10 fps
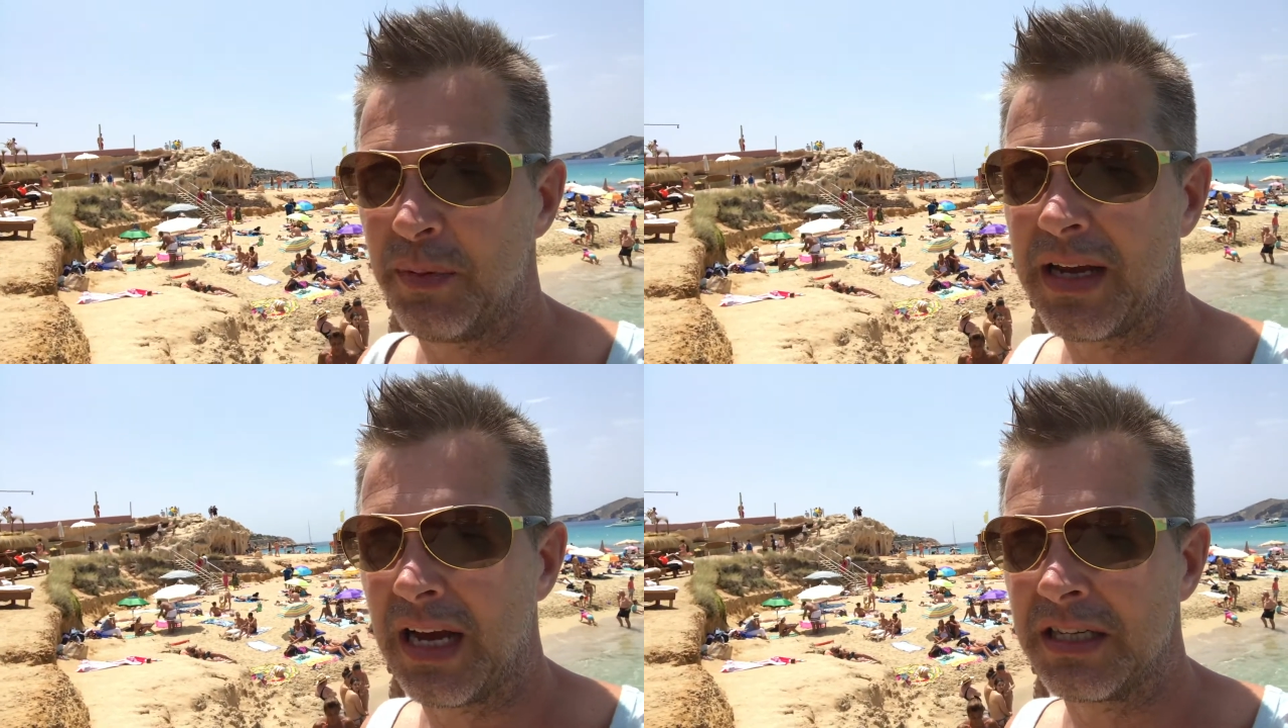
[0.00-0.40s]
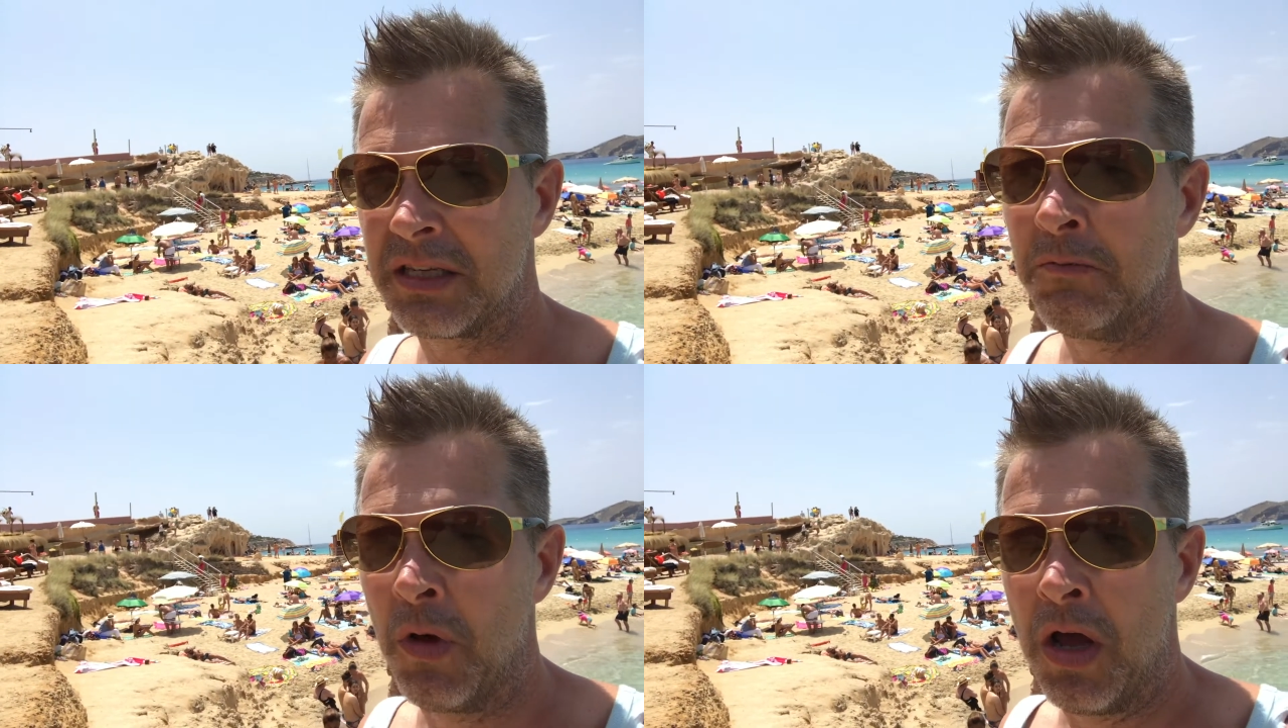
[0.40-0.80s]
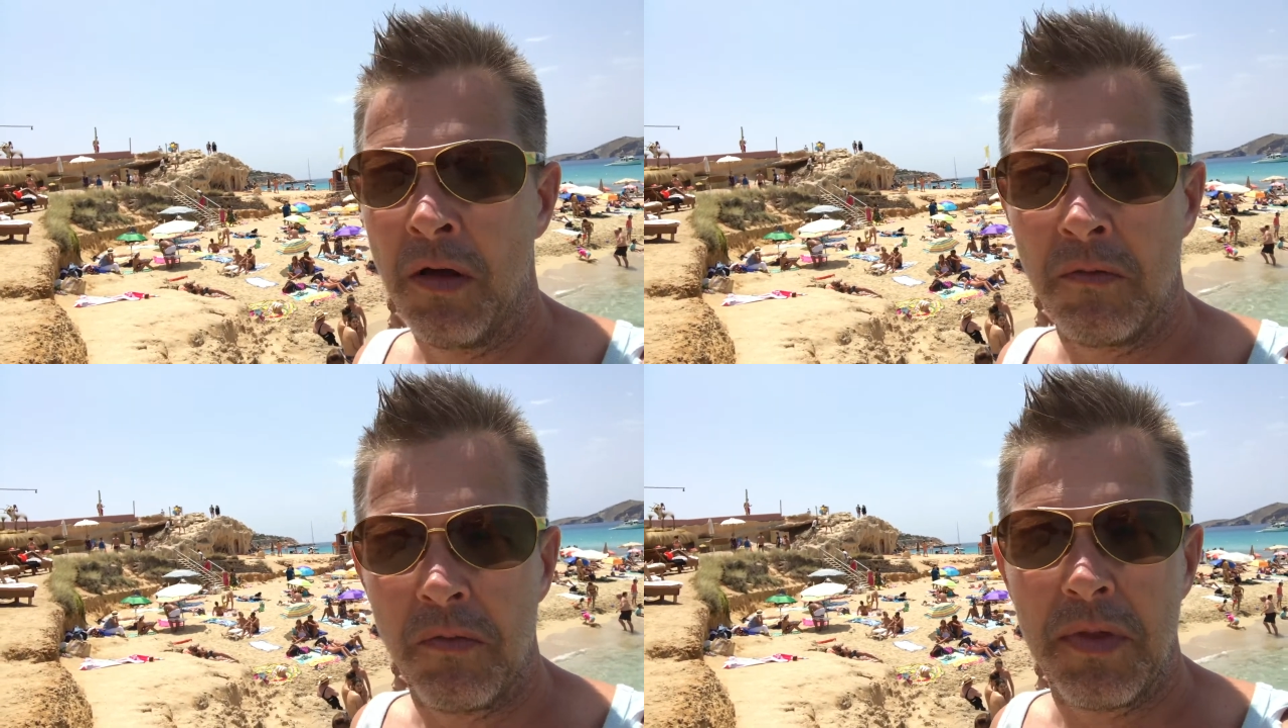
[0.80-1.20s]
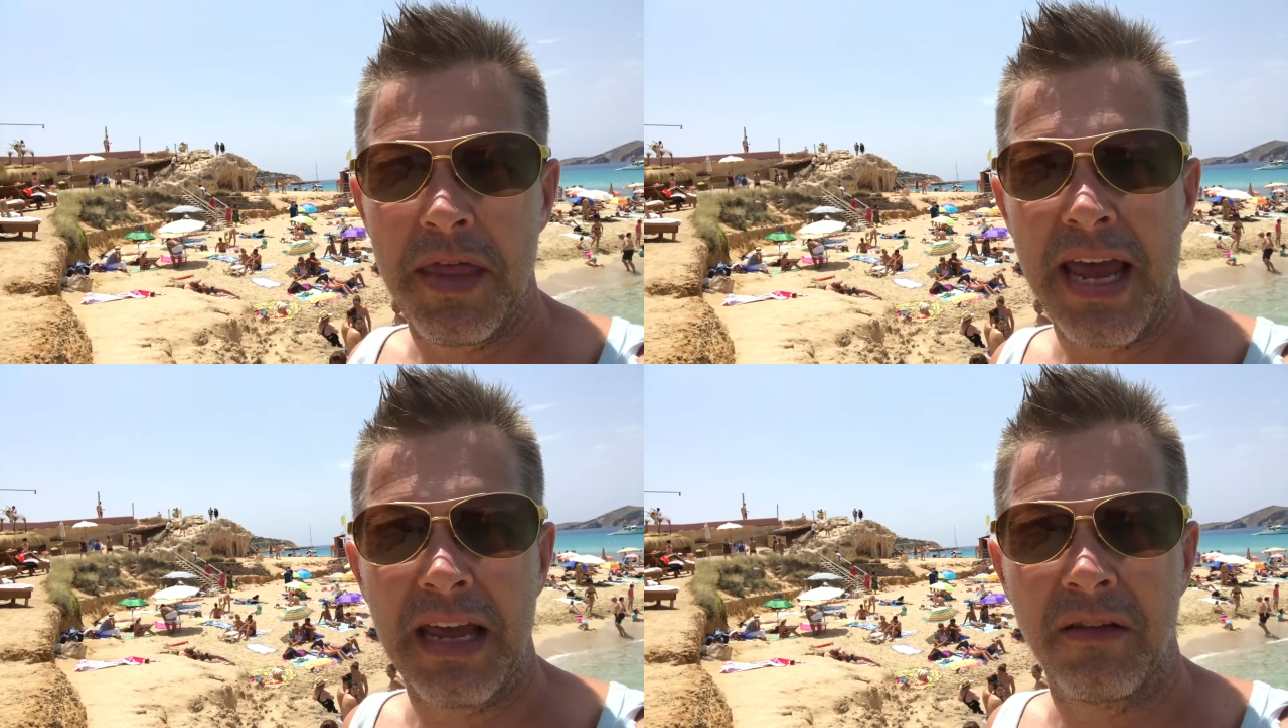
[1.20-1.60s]
Because
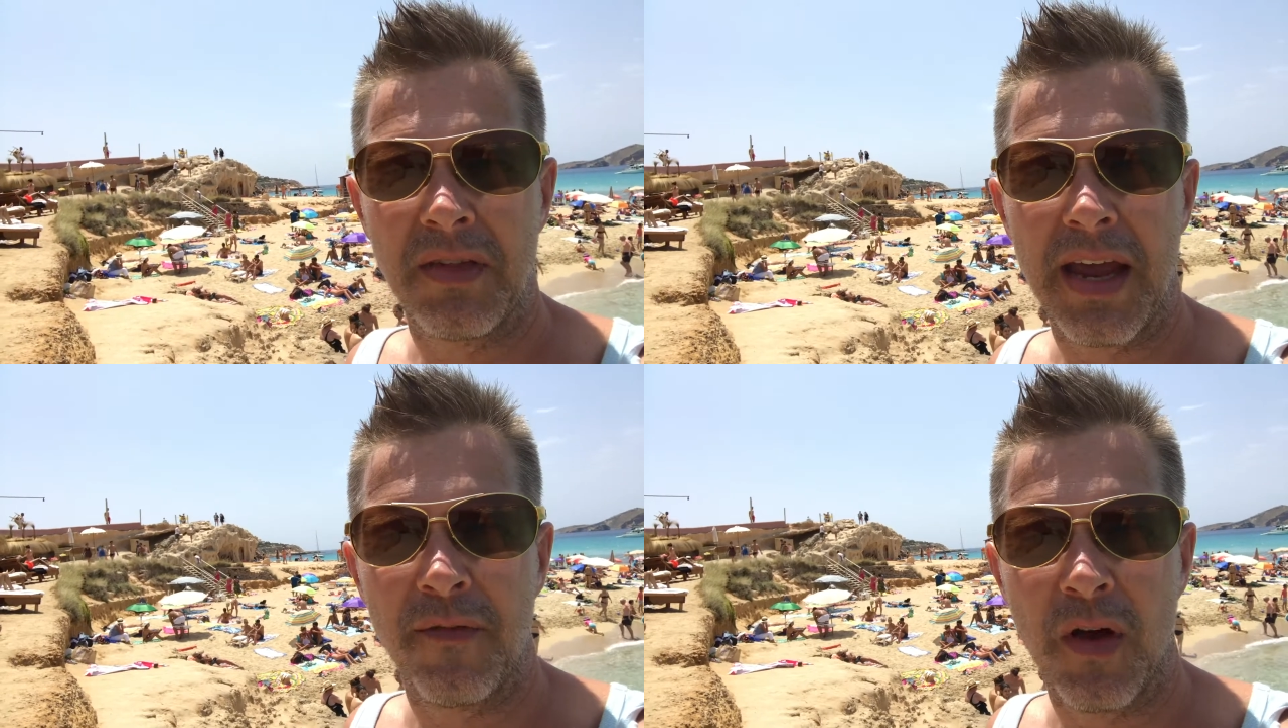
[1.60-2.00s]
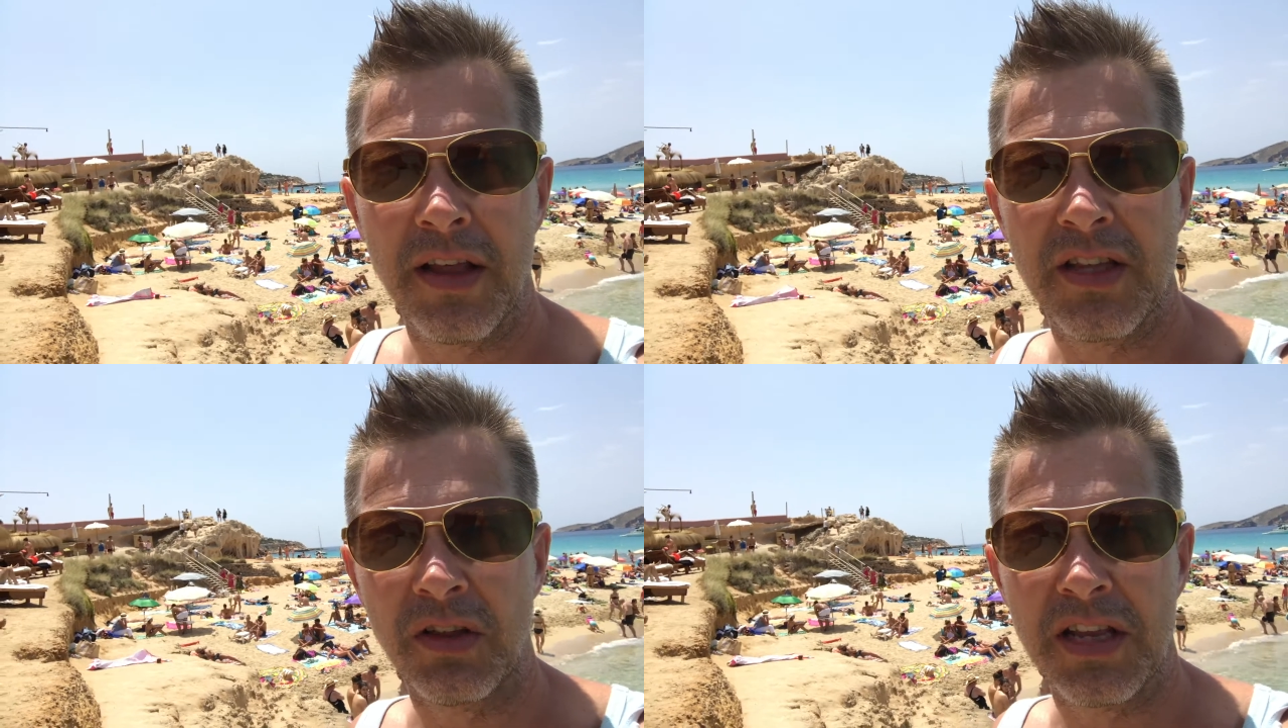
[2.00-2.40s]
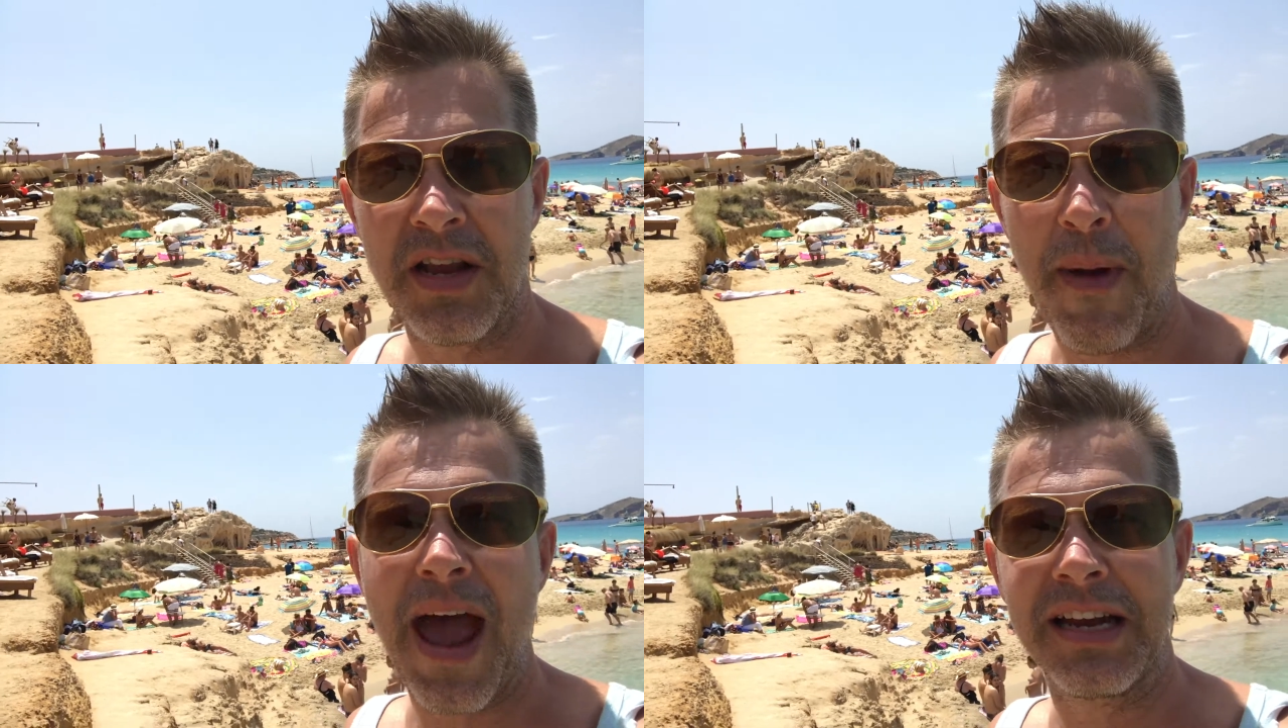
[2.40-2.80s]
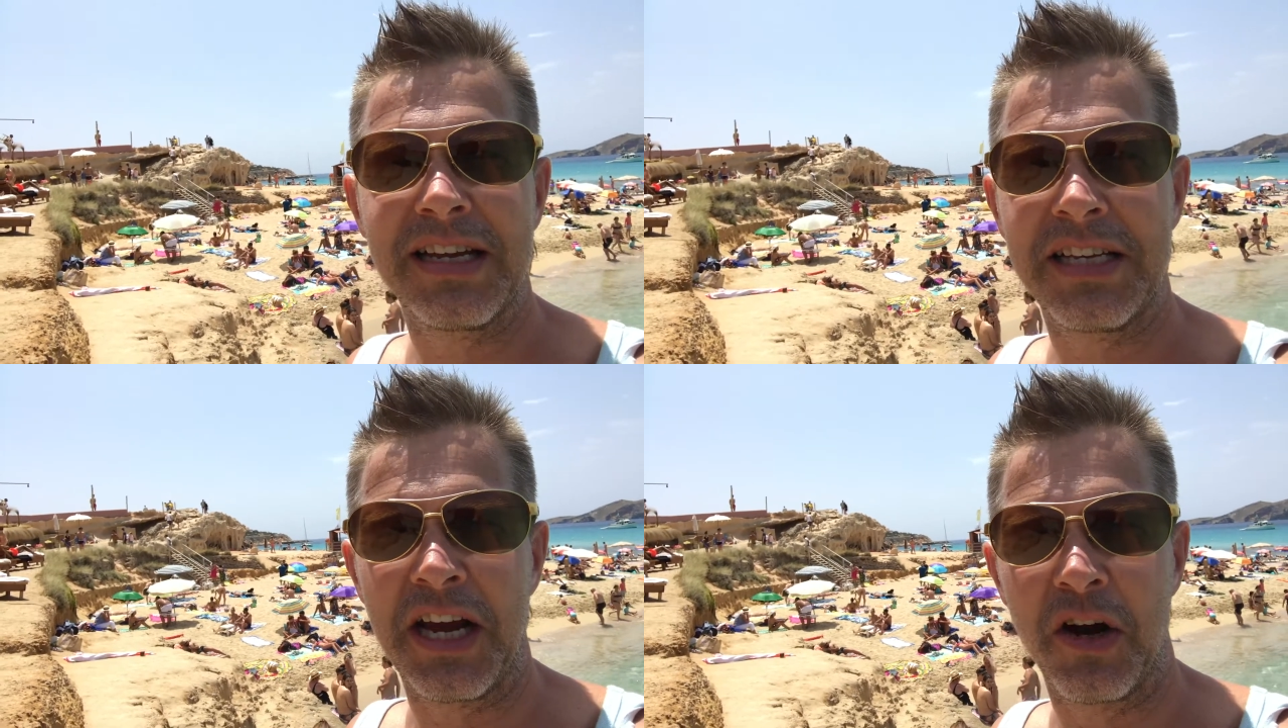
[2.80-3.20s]
they, they, uh, the demand
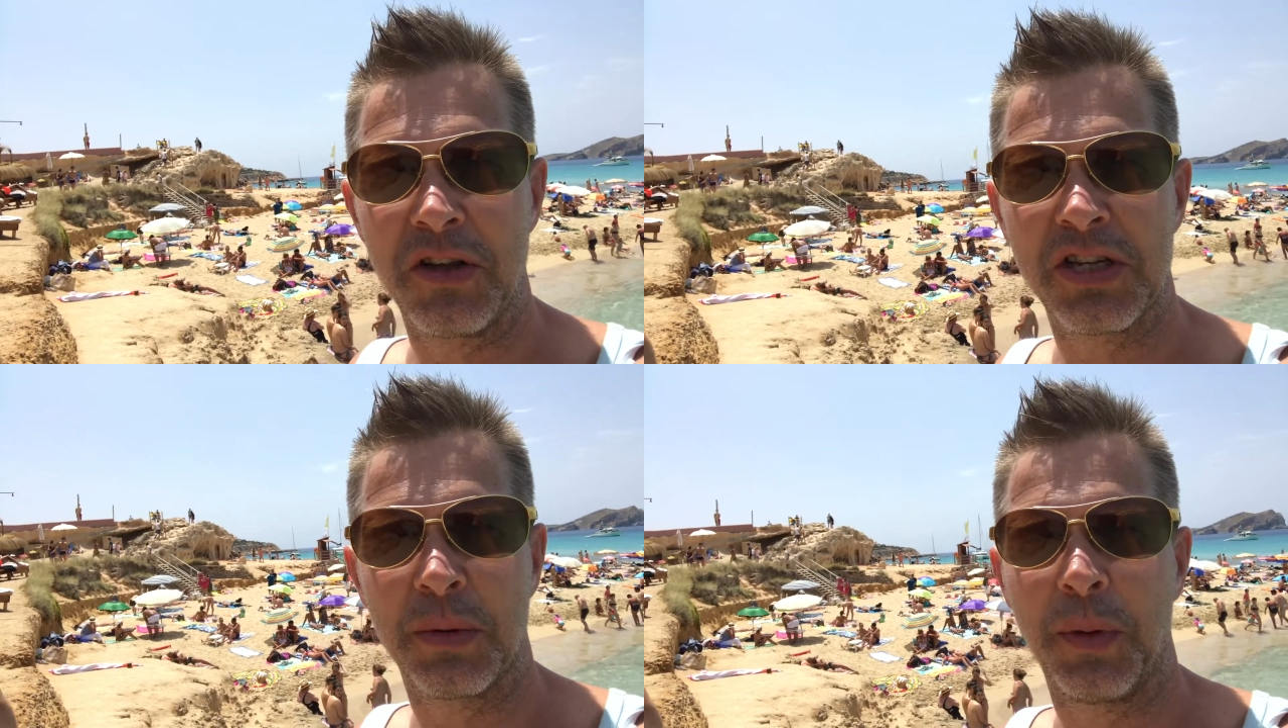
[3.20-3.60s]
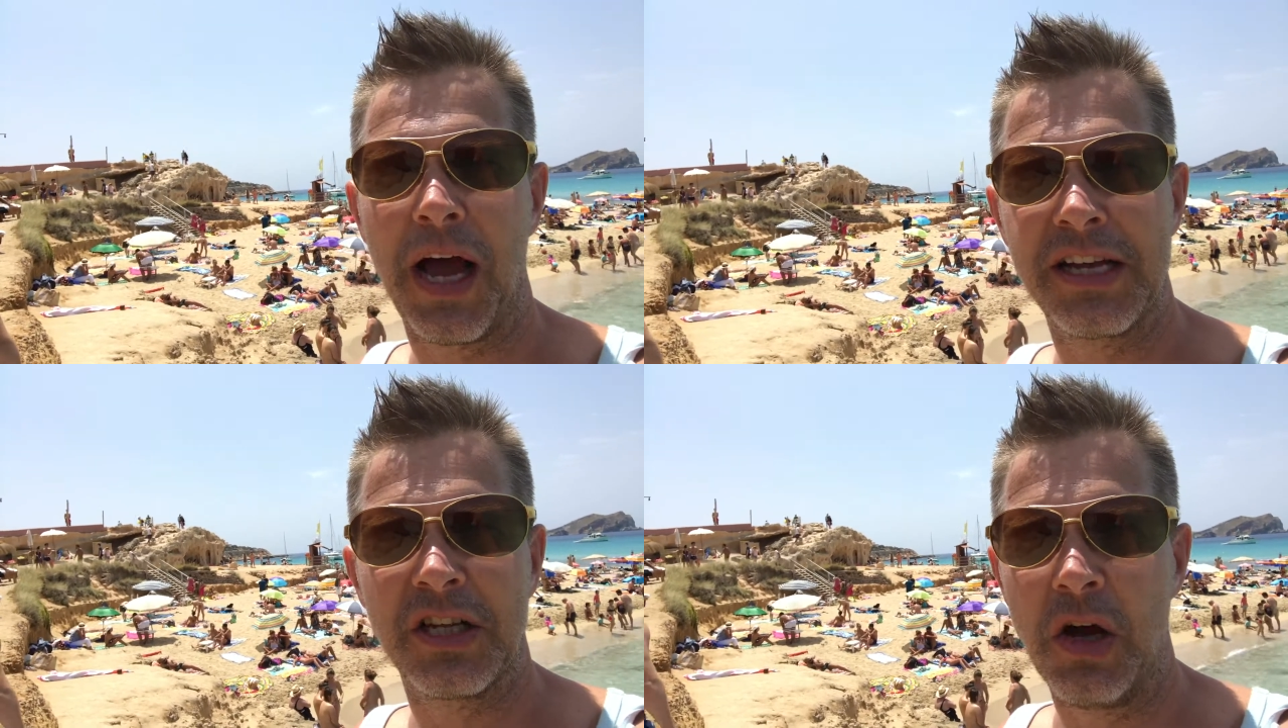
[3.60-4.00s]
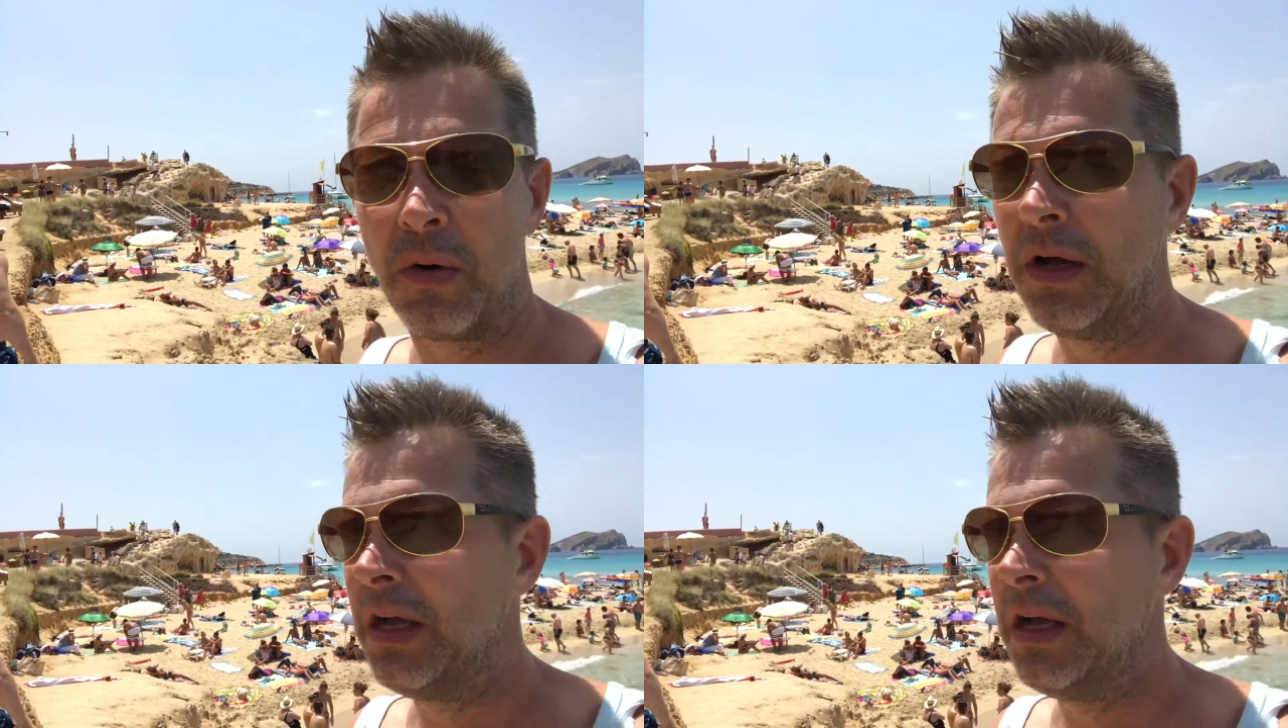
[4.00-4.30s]
is here and the supply is low.